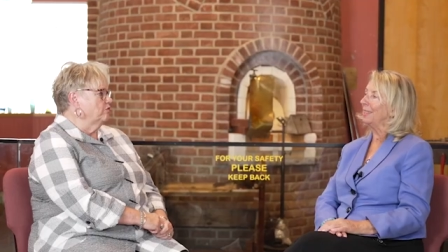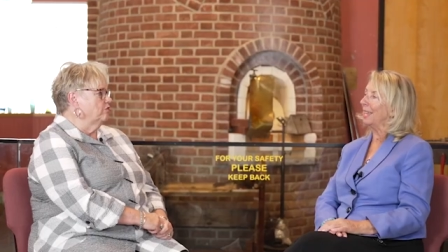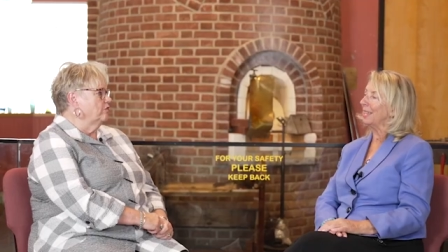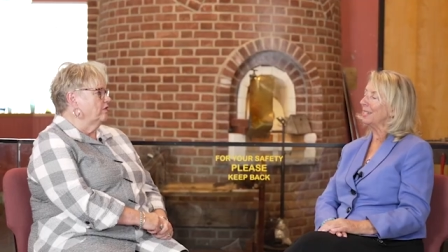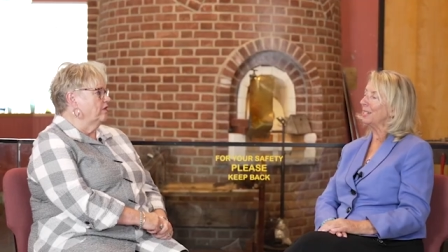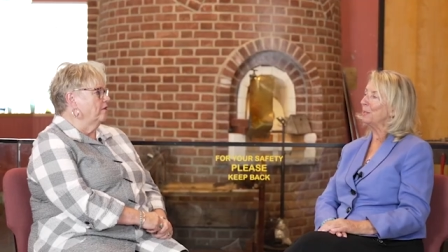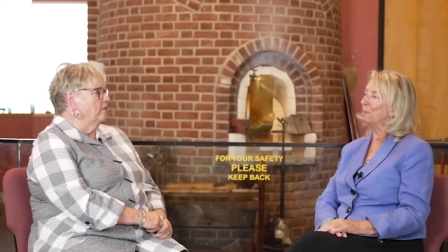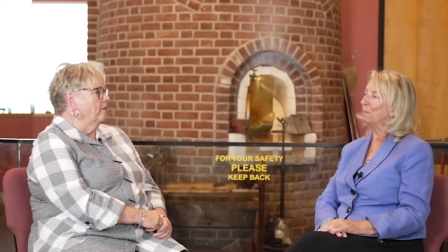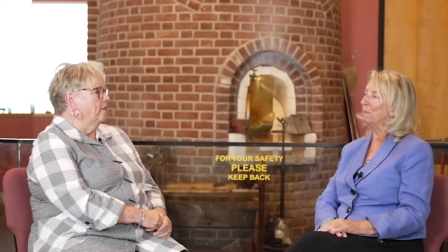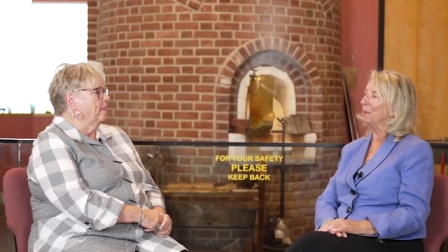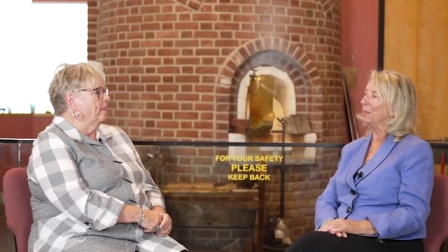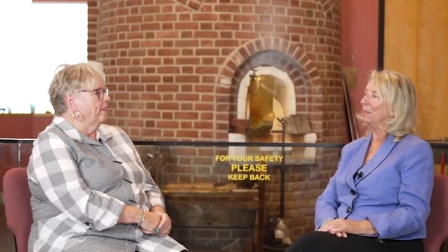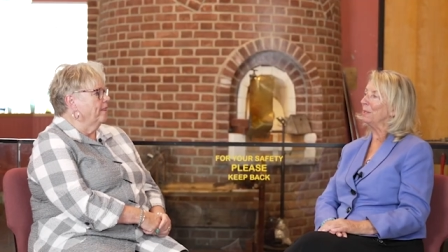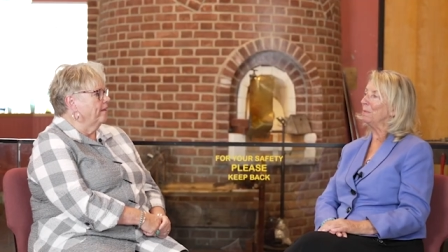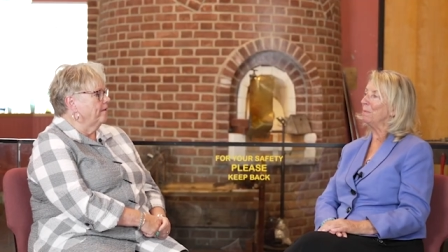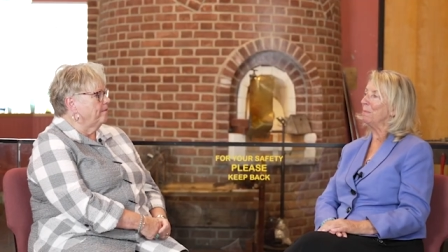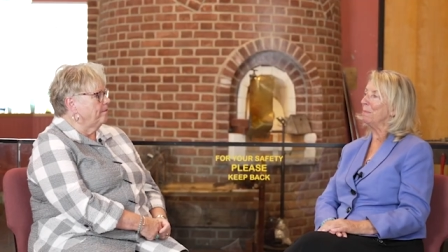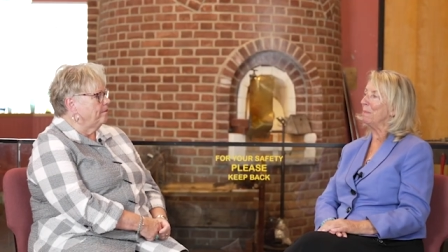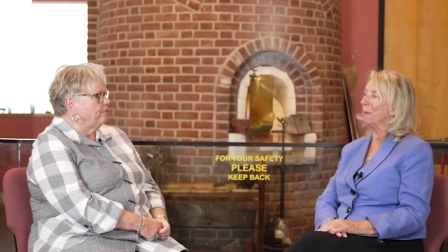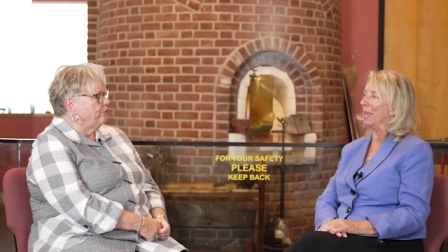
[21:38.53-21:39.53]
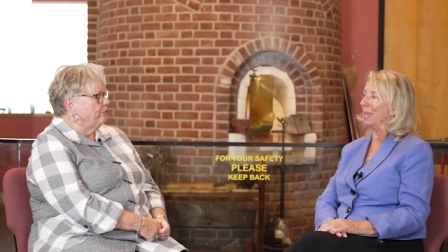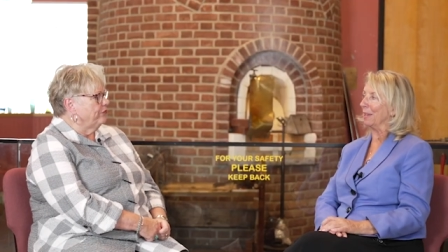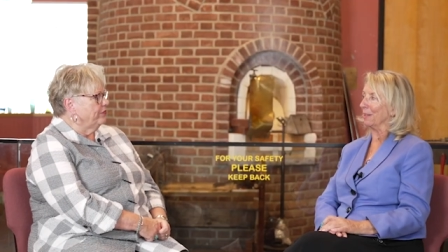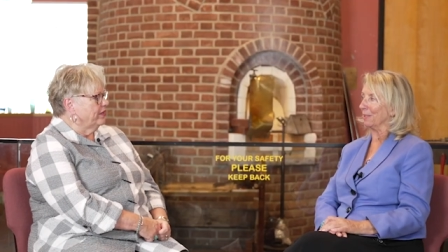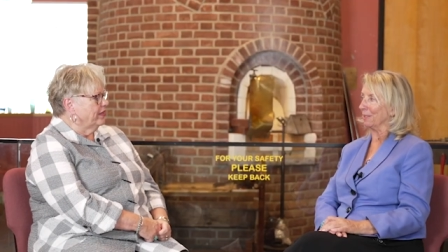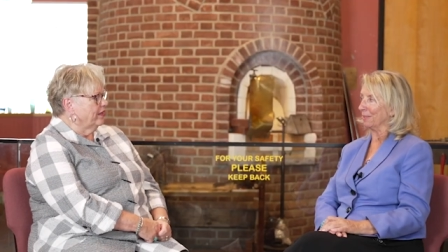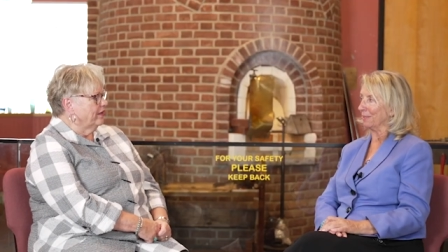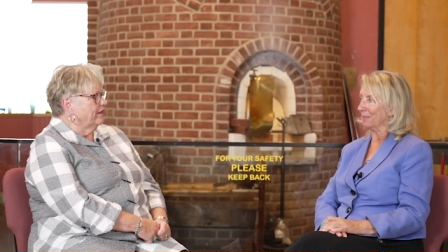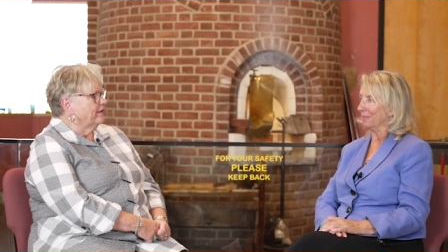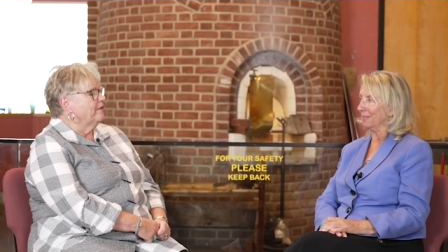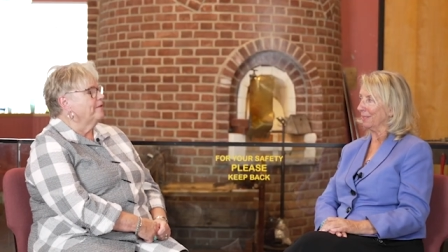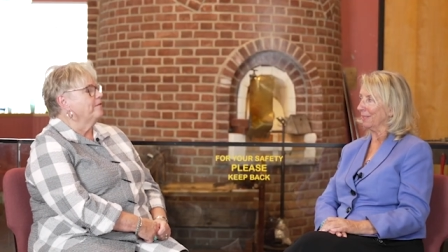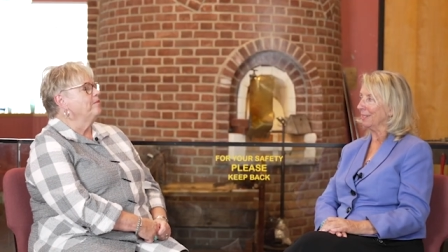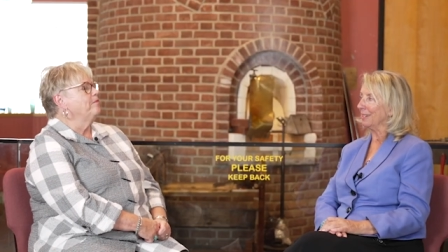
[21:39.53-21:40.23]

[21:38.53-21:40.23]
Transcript: That's Bill Mayer.